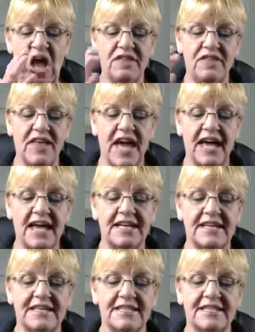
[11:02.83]
that
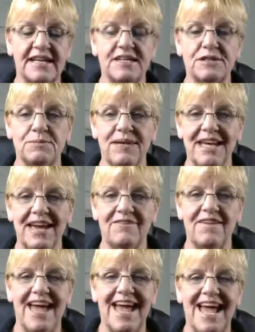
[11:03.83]
says
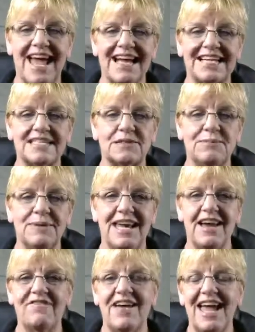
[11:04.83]
PFAS.
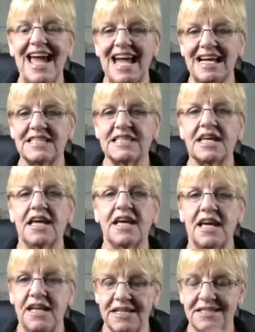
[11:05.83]
PFAS
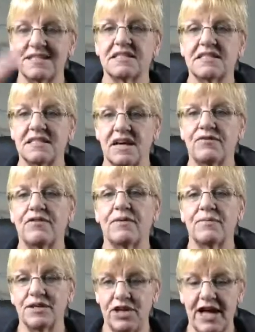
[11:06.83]
is the stuff
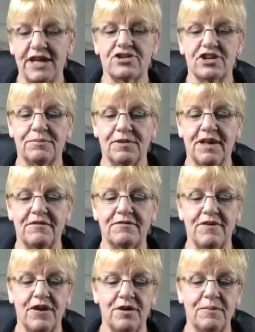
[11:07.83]
from the AFFF
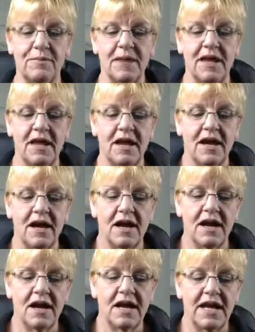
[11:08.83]
foam,
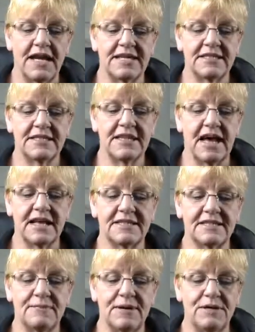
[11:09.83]
is not
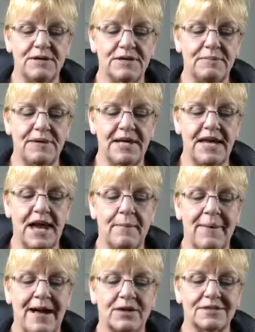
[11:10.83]
supposed to be
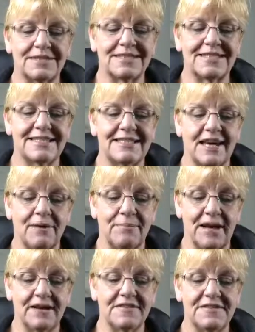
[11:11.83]

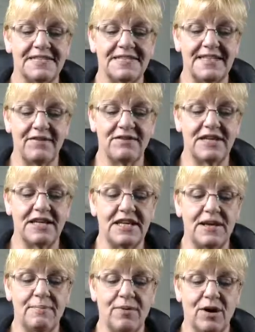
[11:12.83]
above
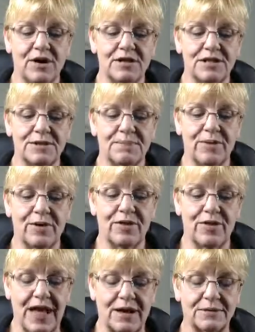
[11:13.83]
70 parts per
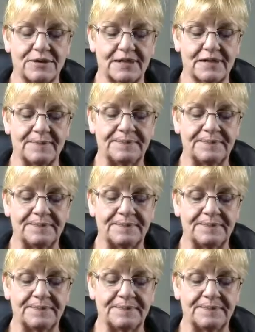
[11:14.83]
thousand.